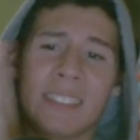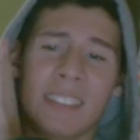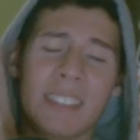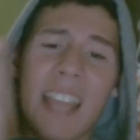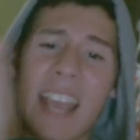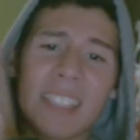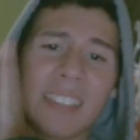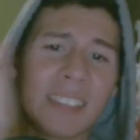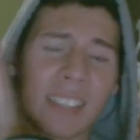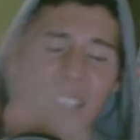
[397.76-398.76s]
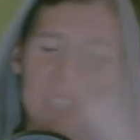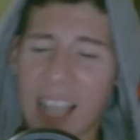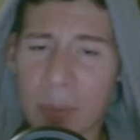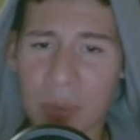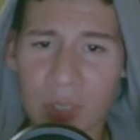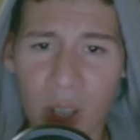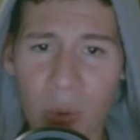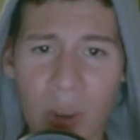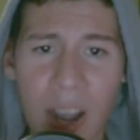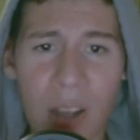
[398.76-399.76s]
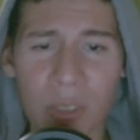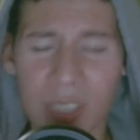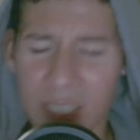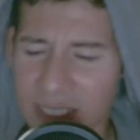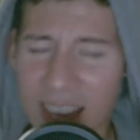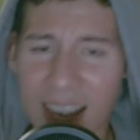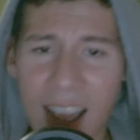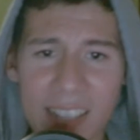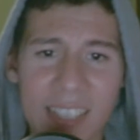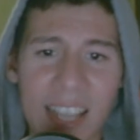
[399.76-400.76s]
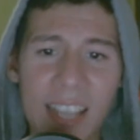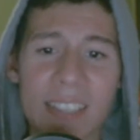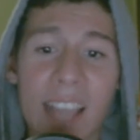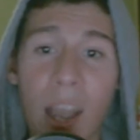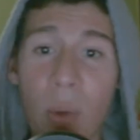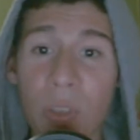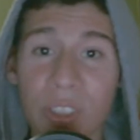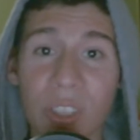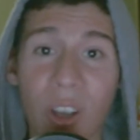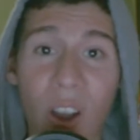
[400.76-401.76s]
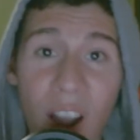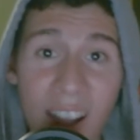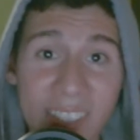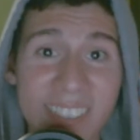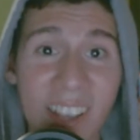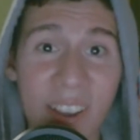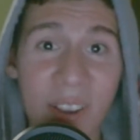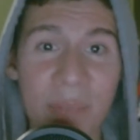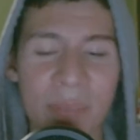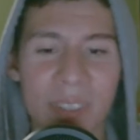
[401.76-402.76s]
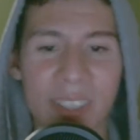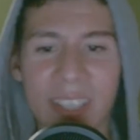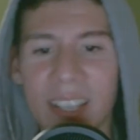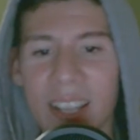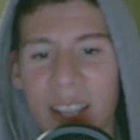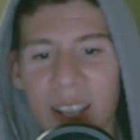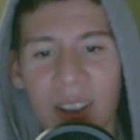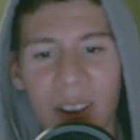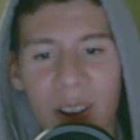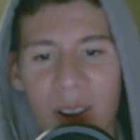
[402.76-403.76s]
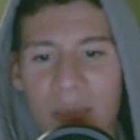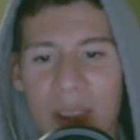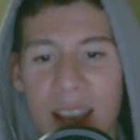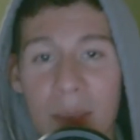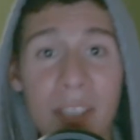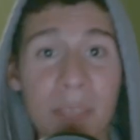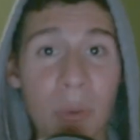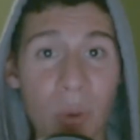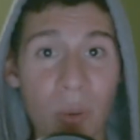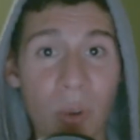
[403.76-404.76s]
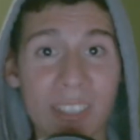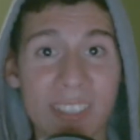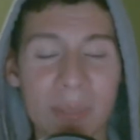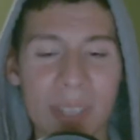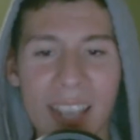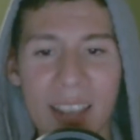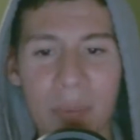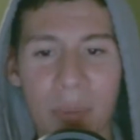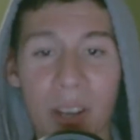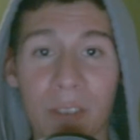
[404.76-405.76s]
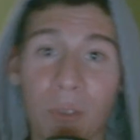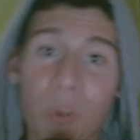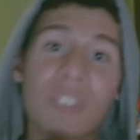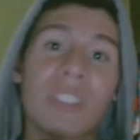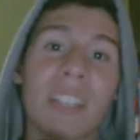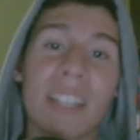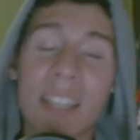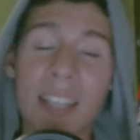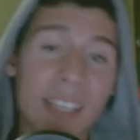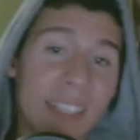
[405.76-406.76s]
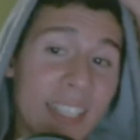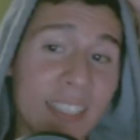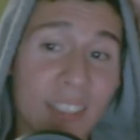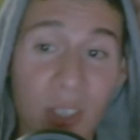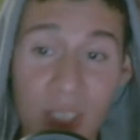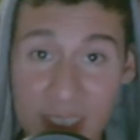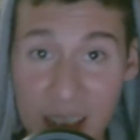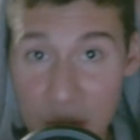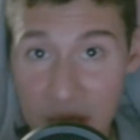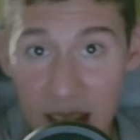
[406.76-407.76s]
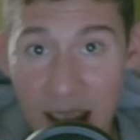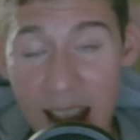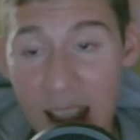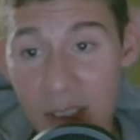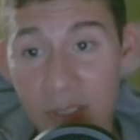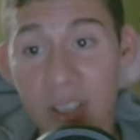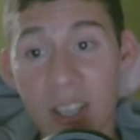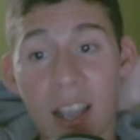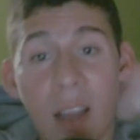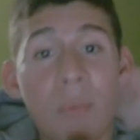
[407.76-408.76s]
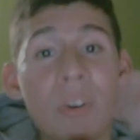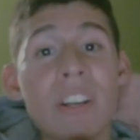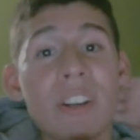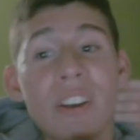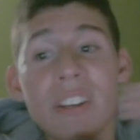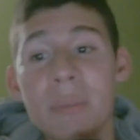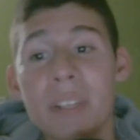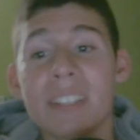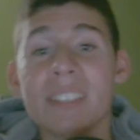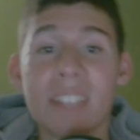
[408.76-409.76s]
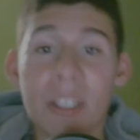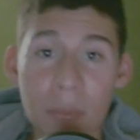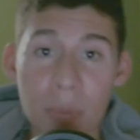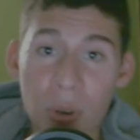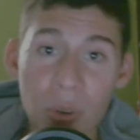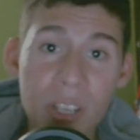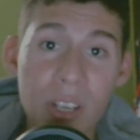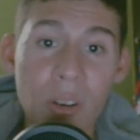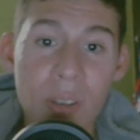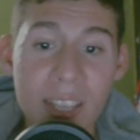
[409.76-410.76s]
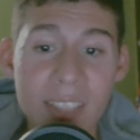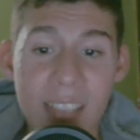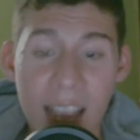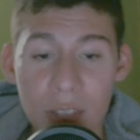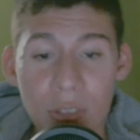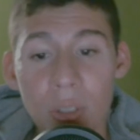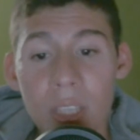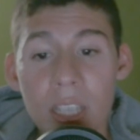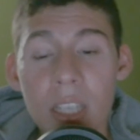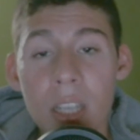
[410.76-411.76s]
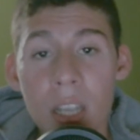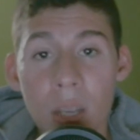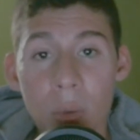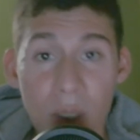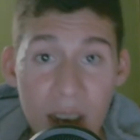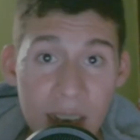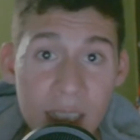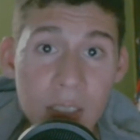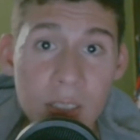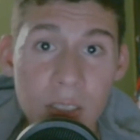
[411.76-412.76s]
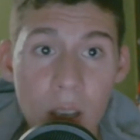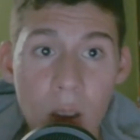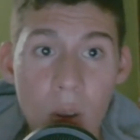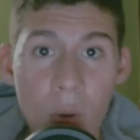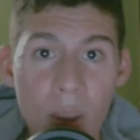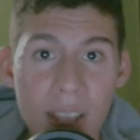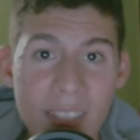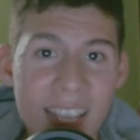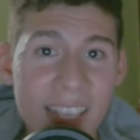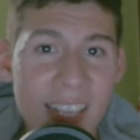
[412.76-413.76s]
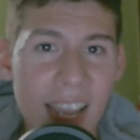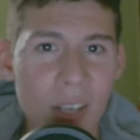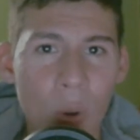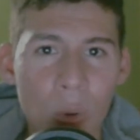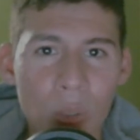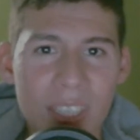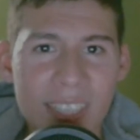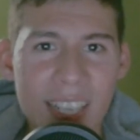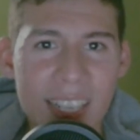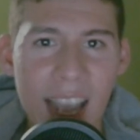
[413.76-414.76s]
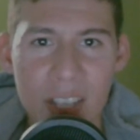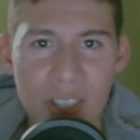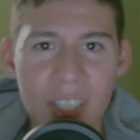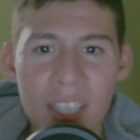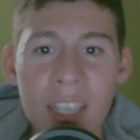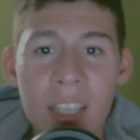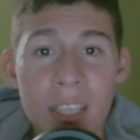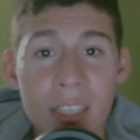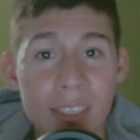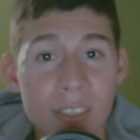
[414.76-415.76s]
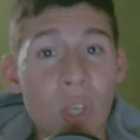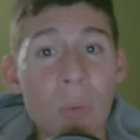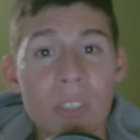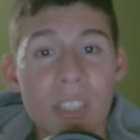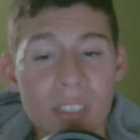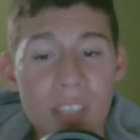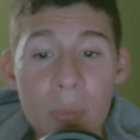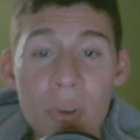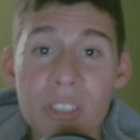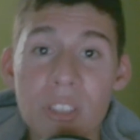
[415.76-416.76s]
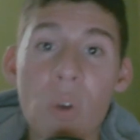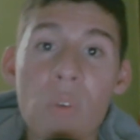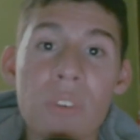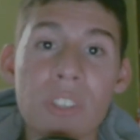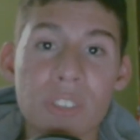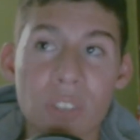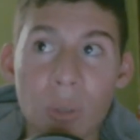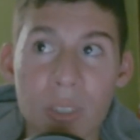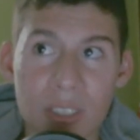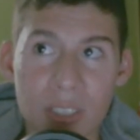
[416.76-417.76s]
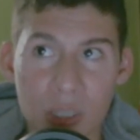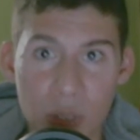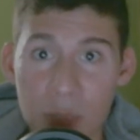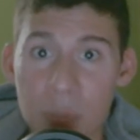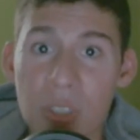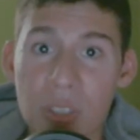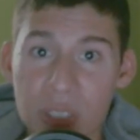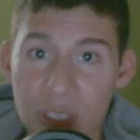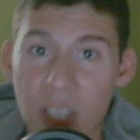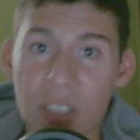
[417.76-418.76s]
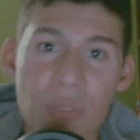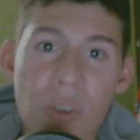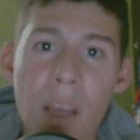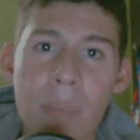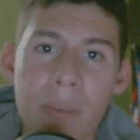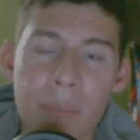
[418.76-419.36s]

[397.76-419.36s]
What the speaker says: Yes, claps all around. 10 out of 10. That was awesome. Oh man, it makes me want to watch them again. But unfortunately, this is all the time that I have. I'm wearing a hoodie because here in Puerto Rico, it is actually raining. So it's getting kind of cold and it's getting kind of chilly. The summer is over, so the temperature starts dropping.